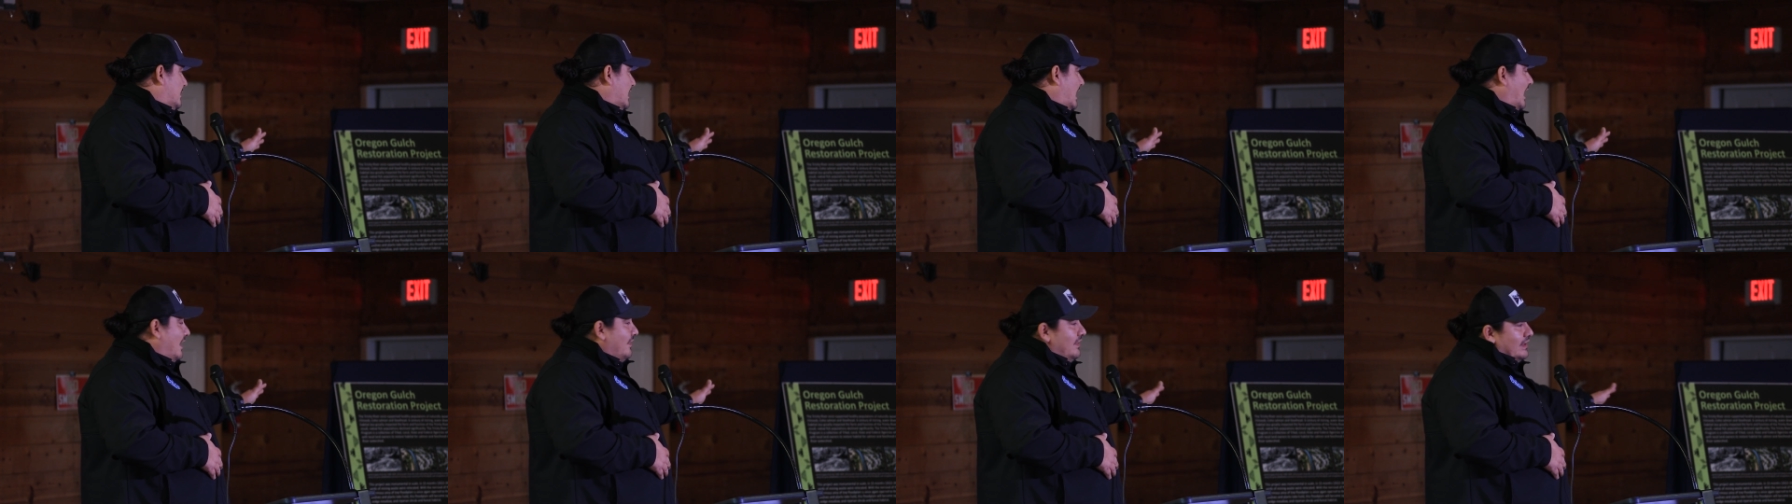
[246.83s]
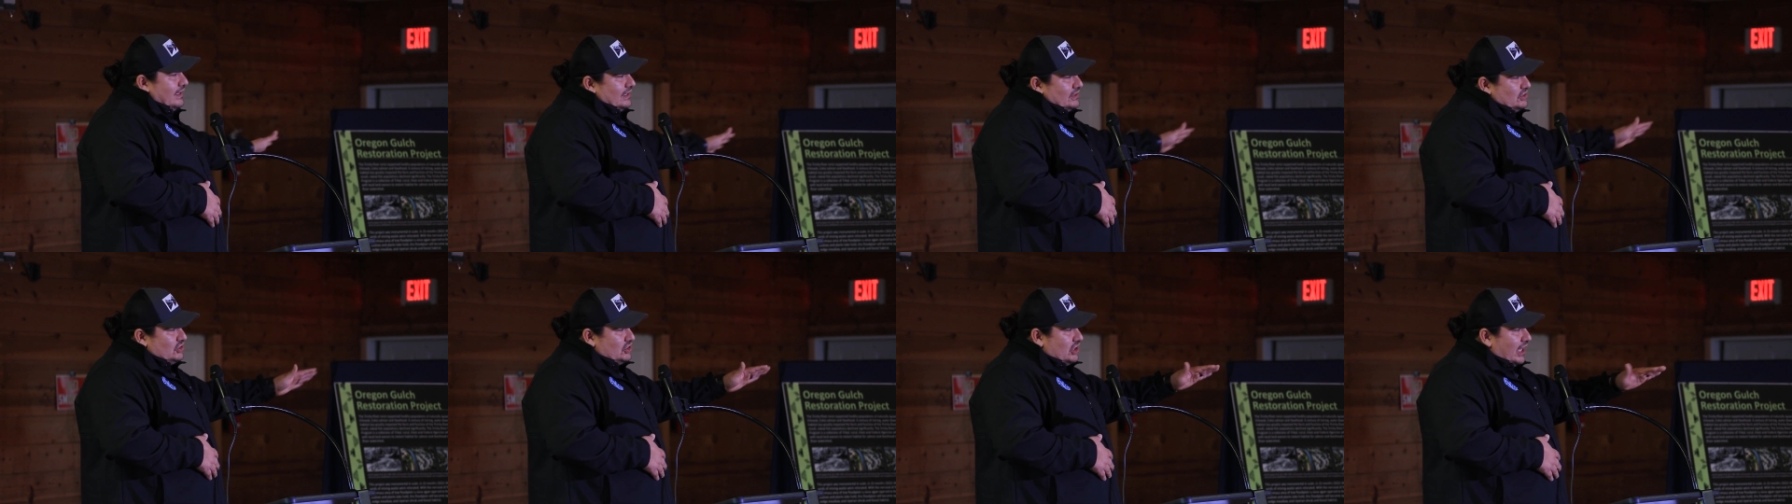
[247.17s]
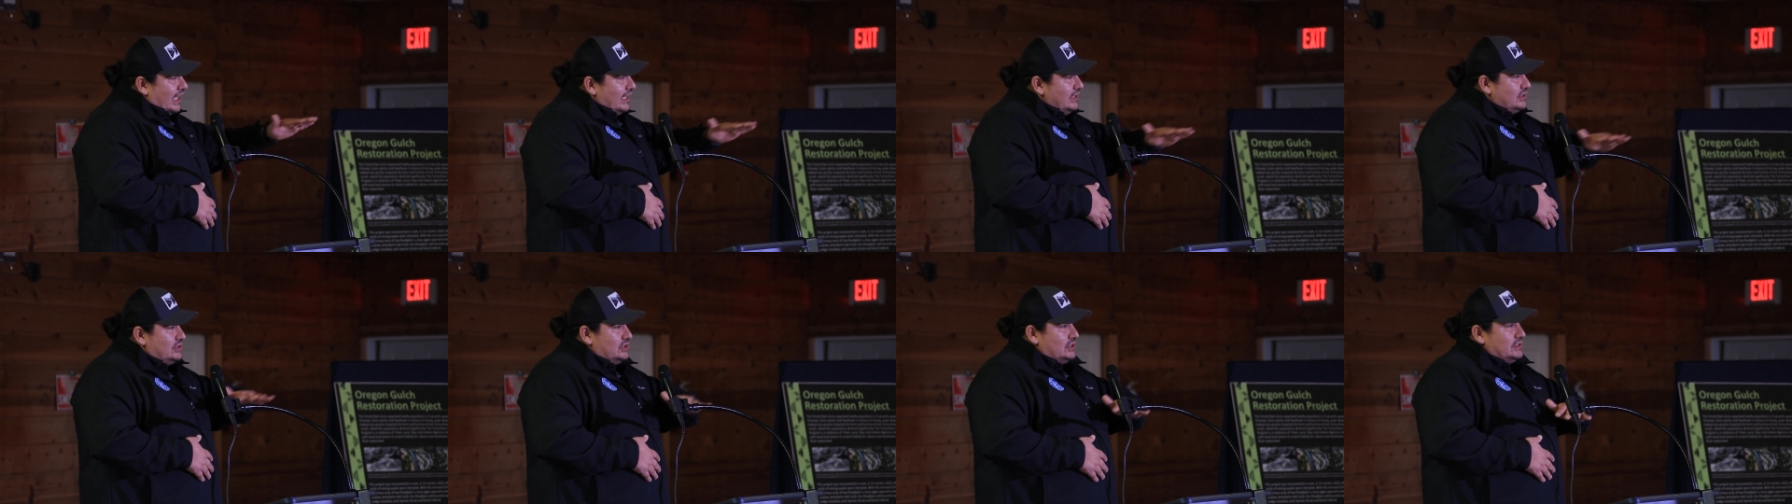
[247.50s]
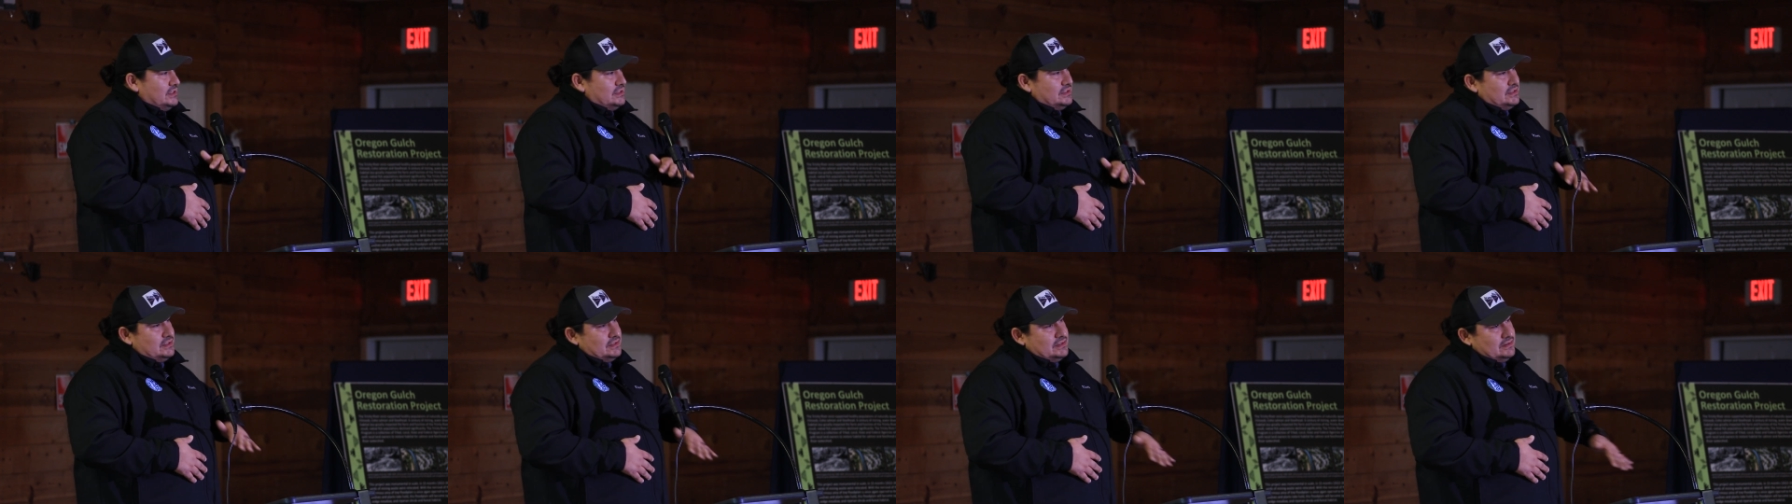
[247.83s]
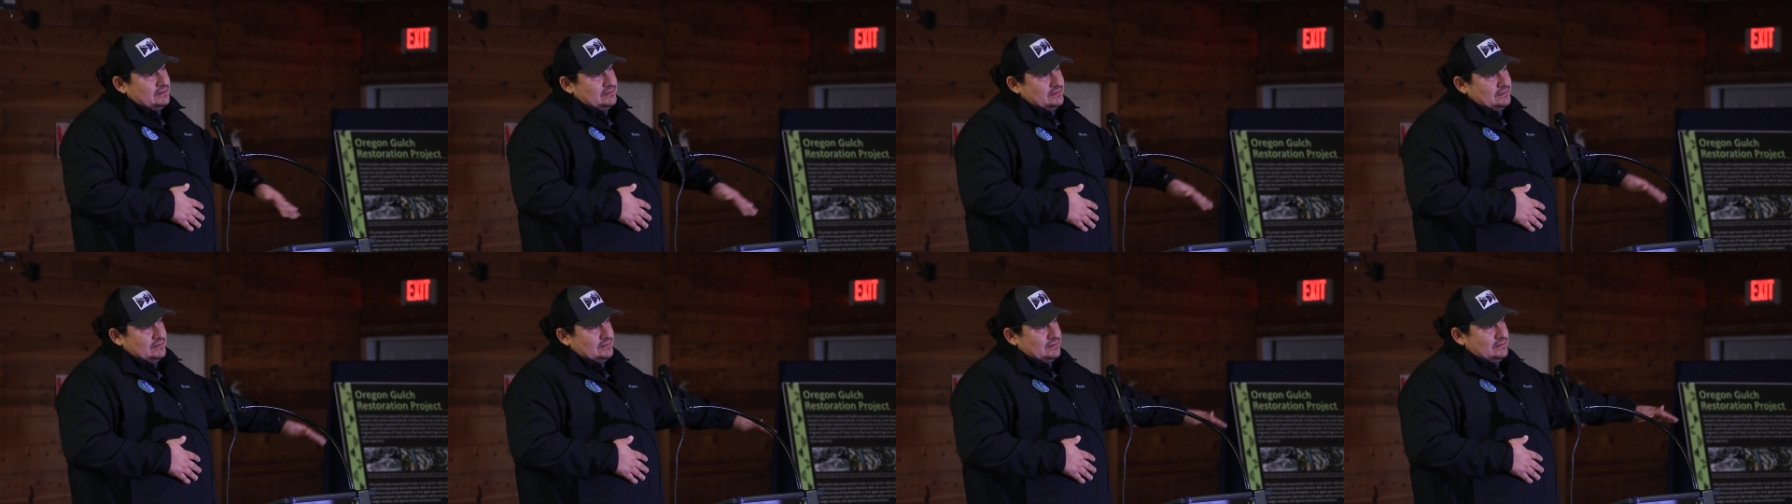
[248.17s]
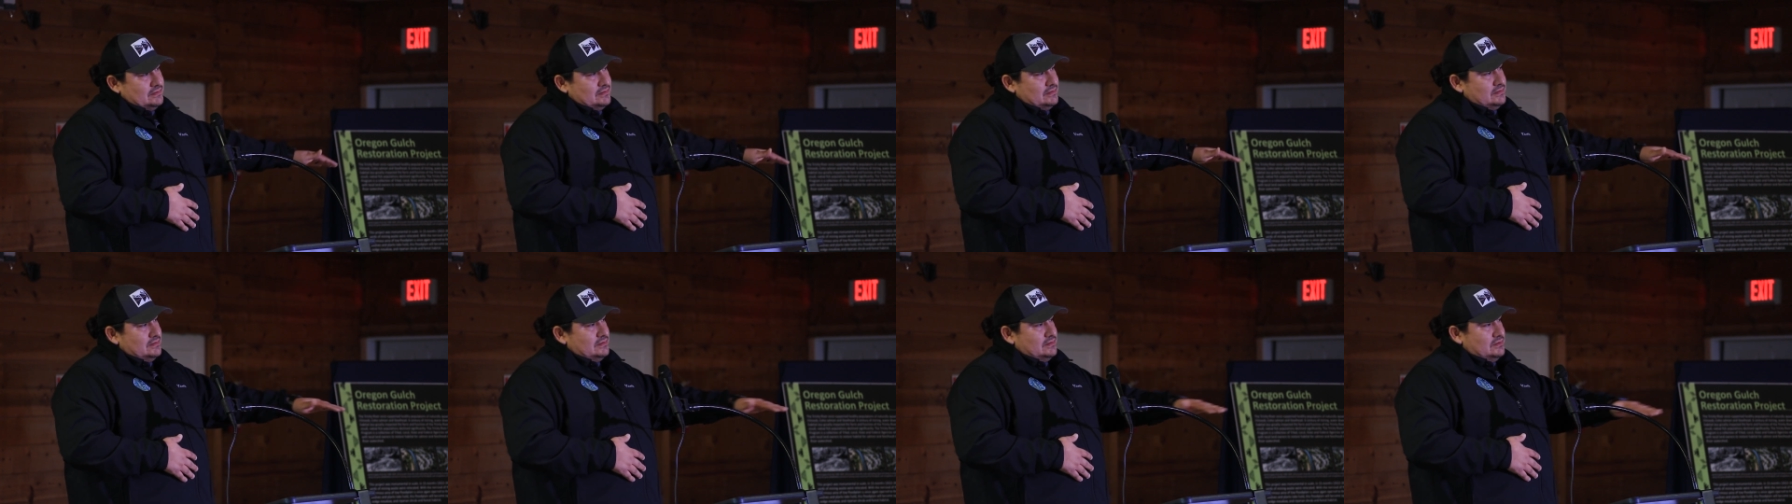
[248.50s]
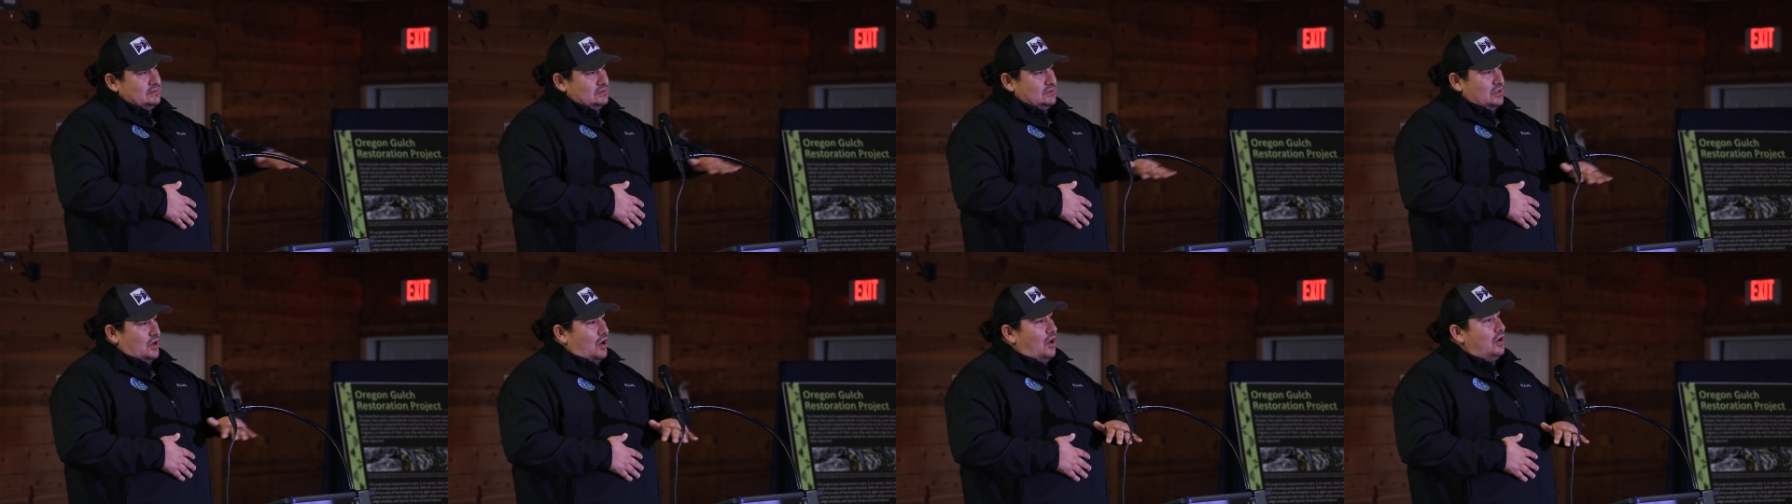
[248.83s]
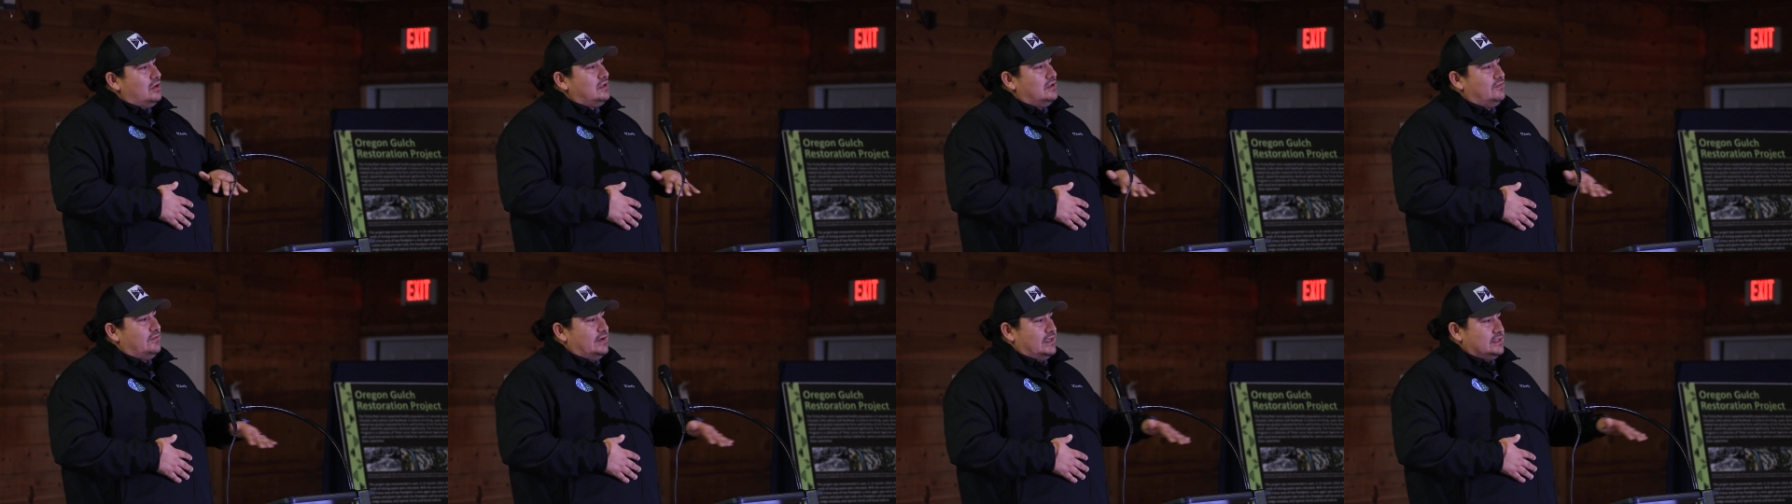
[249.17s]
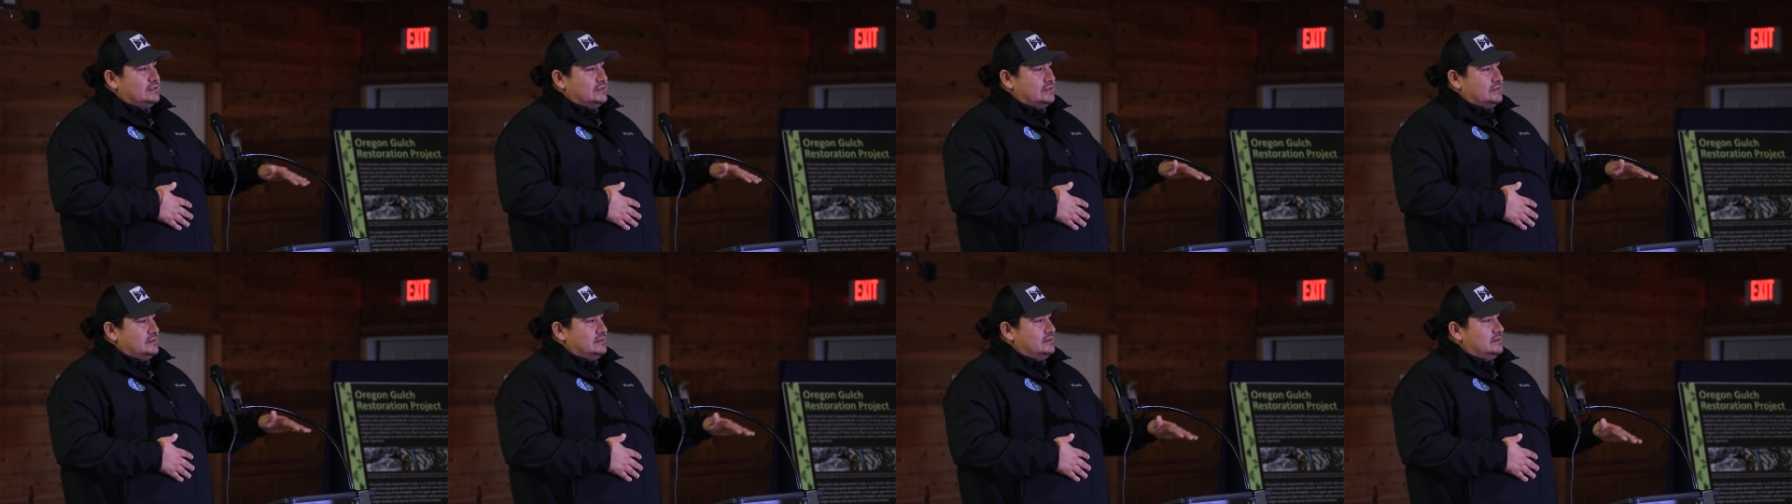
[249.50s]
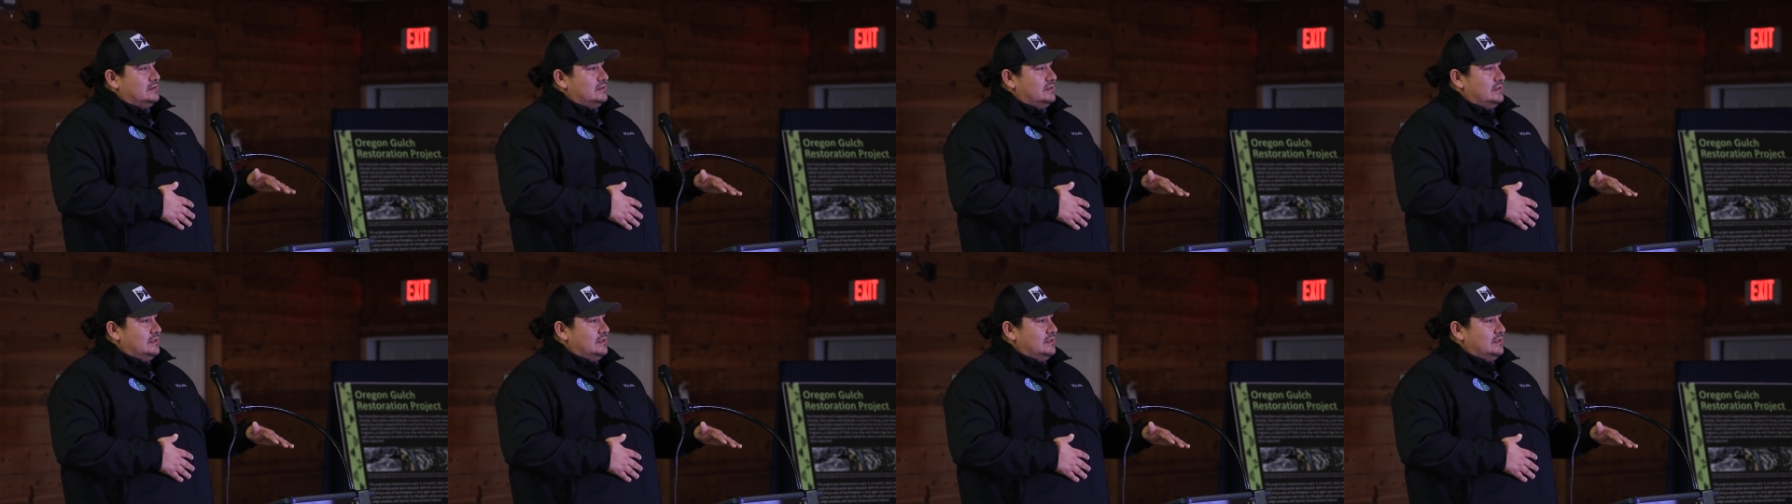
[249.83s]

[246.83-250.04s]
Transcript: I think it changes all of us.